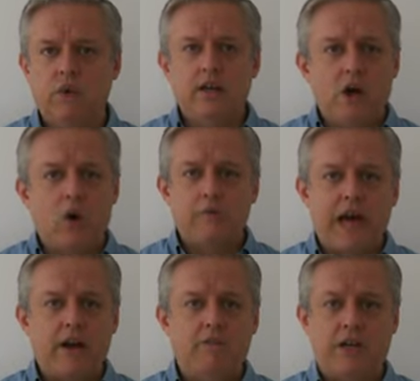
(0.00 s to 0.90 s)
We know
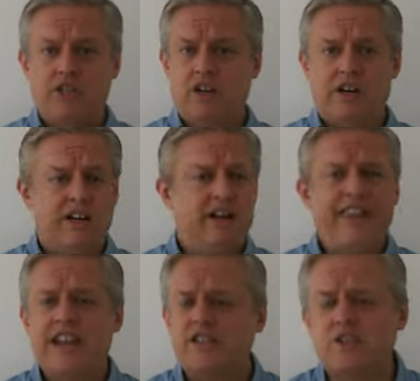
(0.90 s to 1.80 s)
about it much earlier,
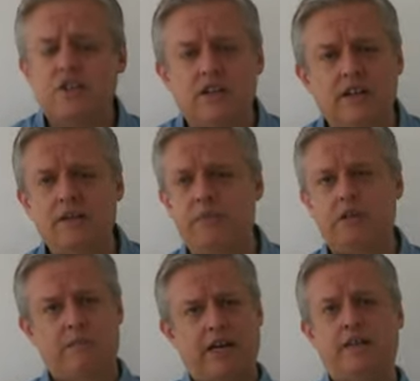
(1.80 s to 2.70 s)
and that has certainly
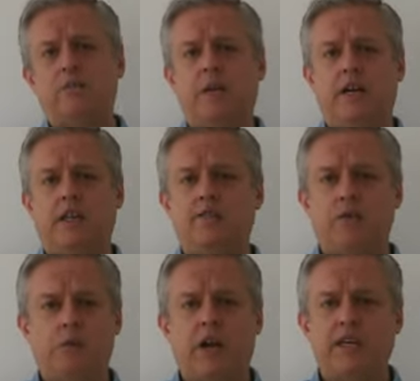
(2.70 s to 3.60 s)
been my experience
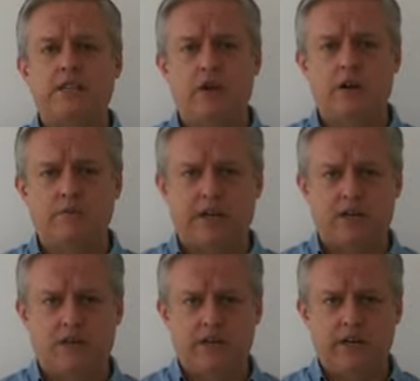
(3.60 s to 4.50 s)
from when I started my
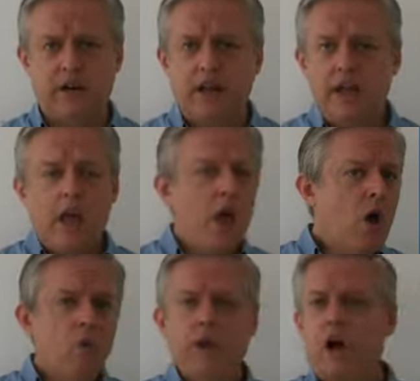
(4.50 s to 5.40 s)
career.
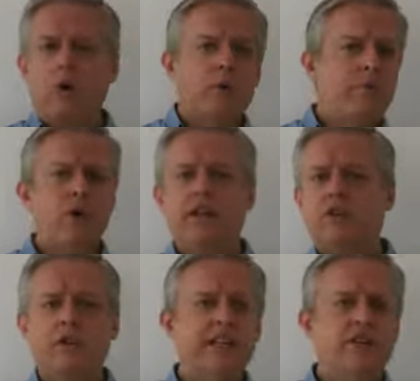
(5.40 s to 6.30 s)
We all
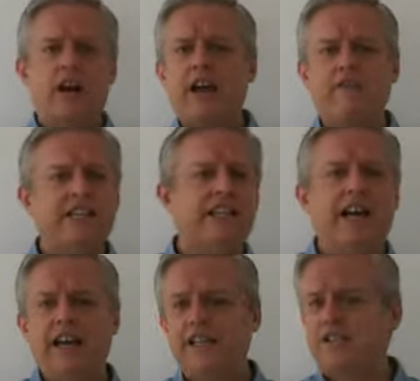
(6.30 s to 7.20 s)
reported green traffic
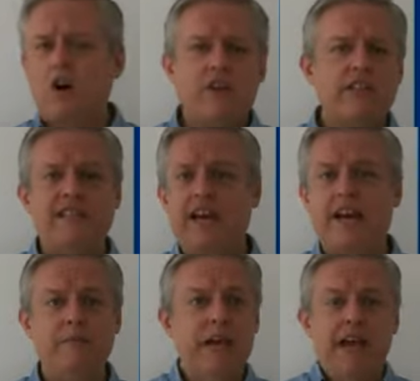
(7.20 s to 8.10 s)
lights all the
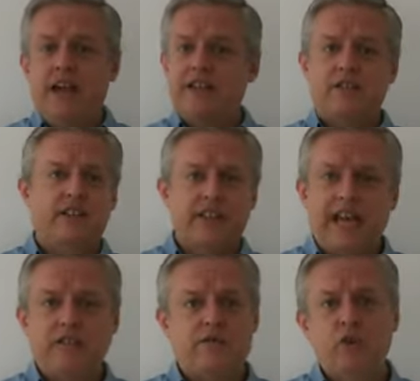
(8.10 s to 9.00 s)
time until the
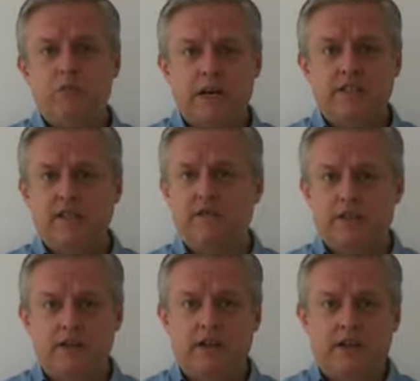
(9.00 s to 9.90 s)
last few months of
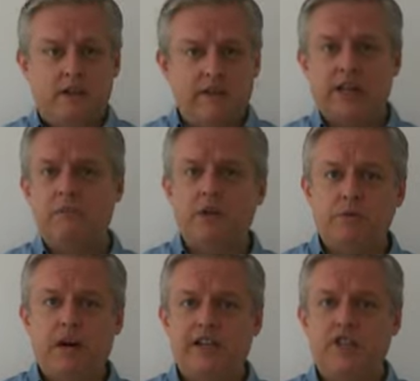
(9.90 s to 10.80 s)
the
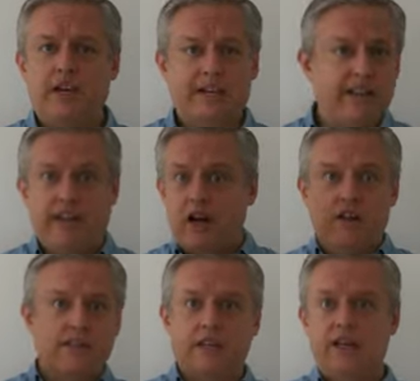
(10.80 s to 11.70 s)
development project, and then all
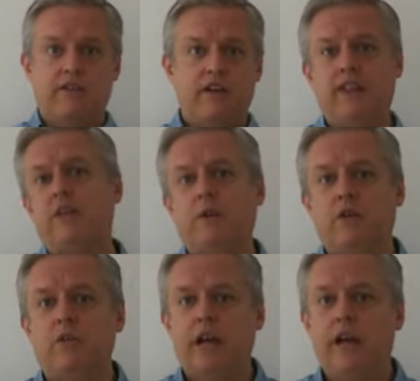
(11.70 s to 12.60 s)
of a sudden everything
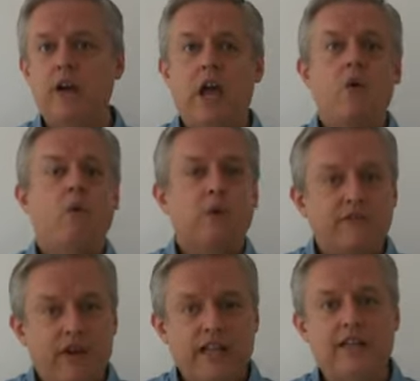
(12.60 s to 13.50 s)
went red when we
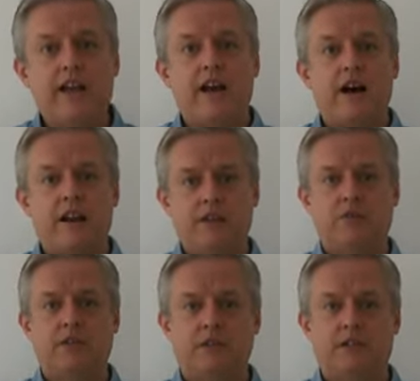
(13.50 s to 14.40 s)
finally got
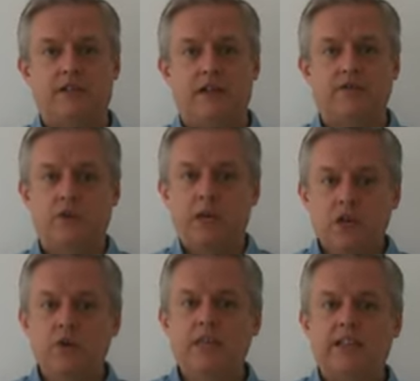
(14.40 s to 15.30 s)
honest with ourselves and we
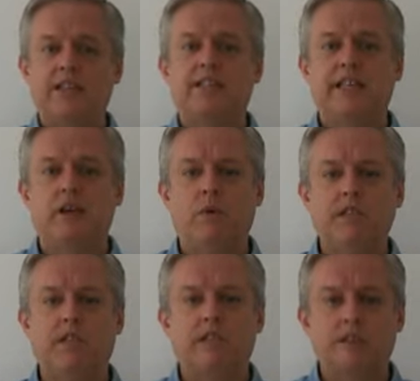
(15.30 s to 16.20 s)
knew that this thing
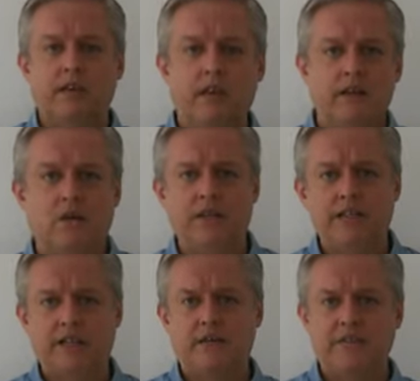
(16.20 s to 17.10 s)
wasn't going
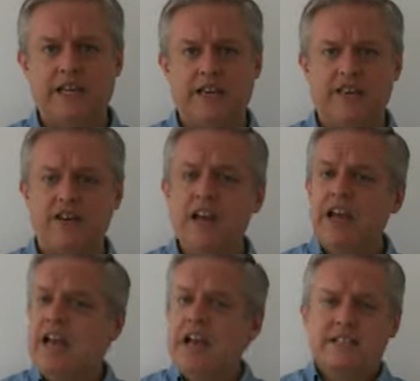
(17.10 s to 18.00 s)
to come together.
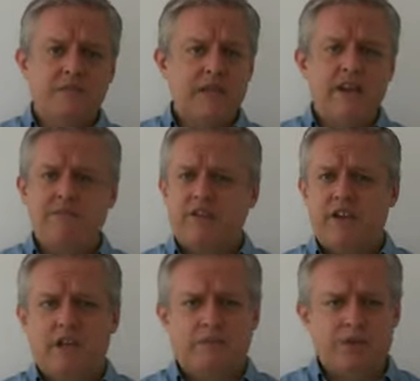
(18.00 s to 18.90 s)
Sometimes
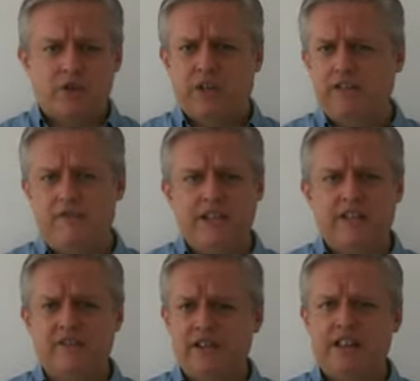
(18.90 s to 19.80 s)
developers really
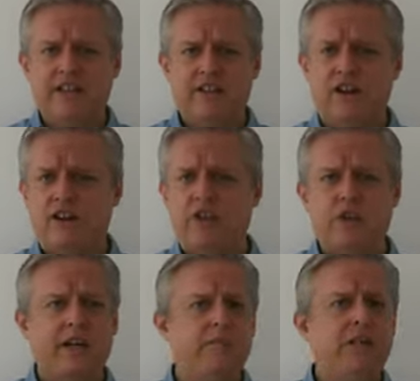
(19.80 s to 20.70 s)
feel like they're on a
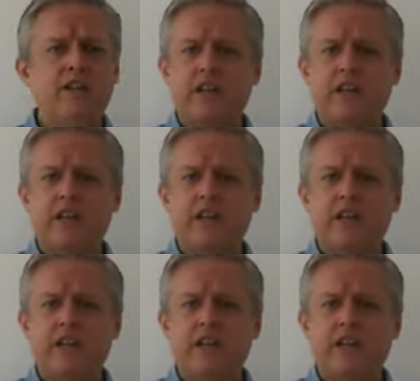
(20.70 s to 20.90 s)
treadmill.